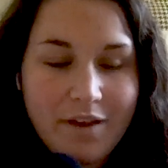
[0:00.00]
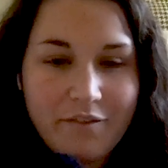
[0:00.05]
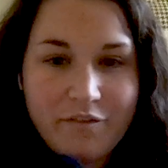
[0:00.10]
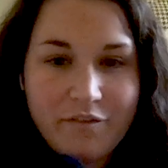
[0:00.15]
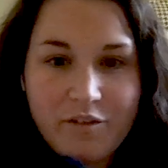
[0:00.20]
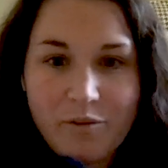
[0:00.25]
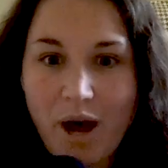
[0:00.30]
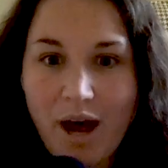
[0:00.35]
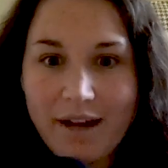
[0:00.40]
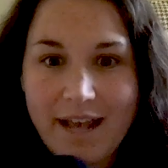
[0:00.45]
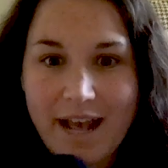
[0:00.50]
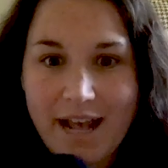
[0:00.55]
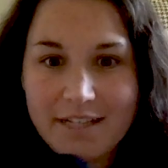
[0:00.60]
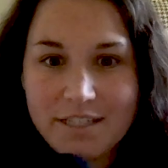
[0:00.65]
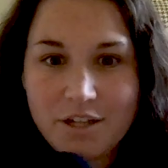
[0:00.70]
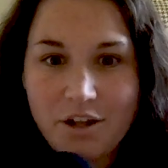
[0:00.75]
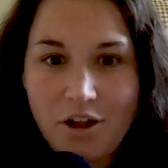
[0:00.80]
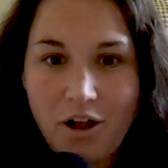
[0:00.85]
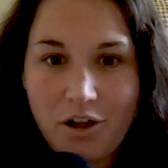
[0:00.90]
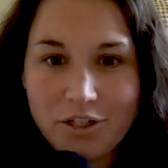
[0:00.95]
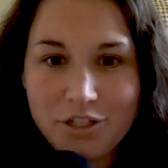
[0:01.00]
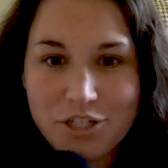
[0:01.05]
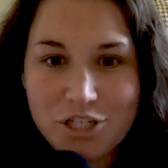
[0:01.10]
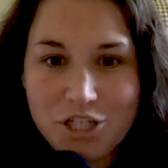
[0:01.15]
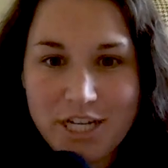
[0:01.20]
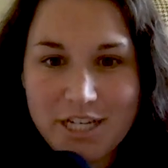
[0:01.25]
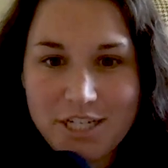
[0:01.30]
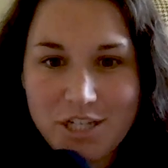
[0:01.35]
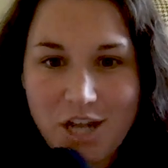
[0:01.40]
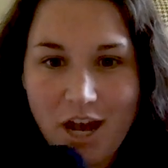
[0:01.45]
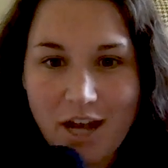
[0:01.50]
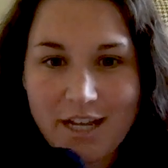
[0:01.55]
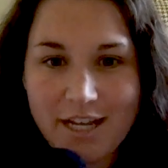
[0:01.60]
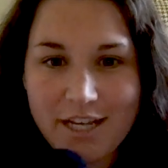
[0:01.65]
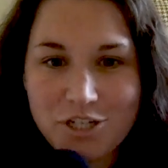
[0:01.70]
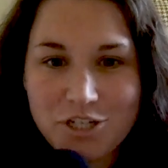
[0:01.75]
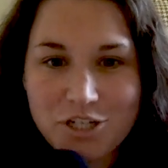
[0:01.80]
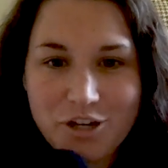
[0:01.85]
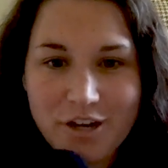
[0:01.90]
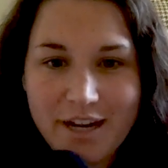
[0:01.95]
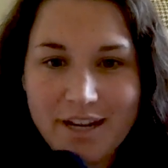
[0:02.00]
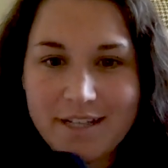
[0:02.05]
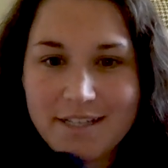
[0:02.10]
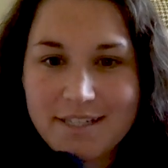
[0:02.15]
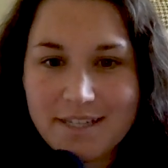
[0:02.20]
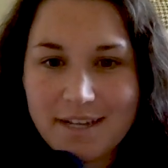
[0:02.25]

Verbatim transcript: a podcast called Shit Talking Shrinks.